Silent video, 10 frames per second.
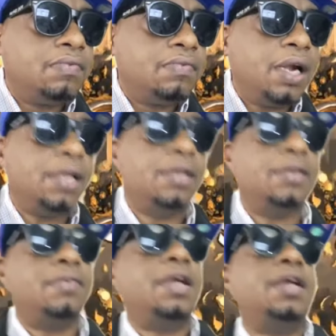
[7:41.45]
Right,
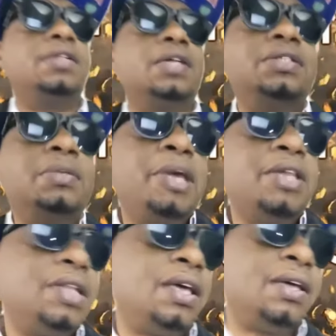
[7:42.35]
right. That's the
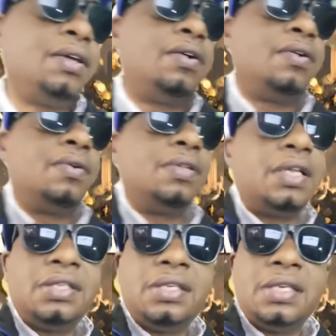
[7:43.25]
main thing, you know. At the
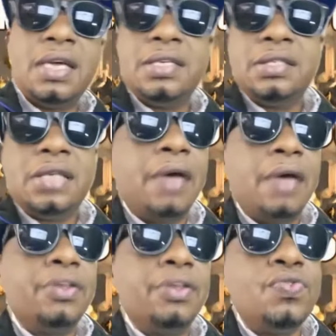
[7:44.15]
end of the day, is how
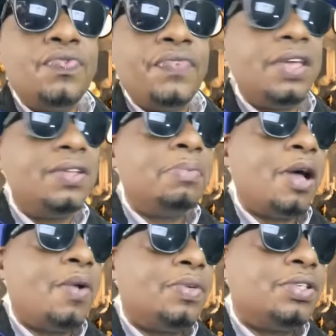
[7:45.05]
you feel
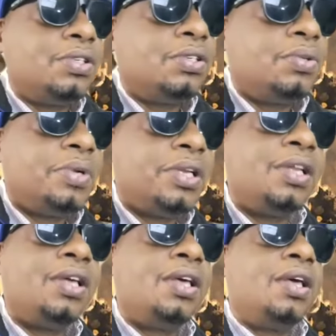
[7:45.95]
about what you're doing.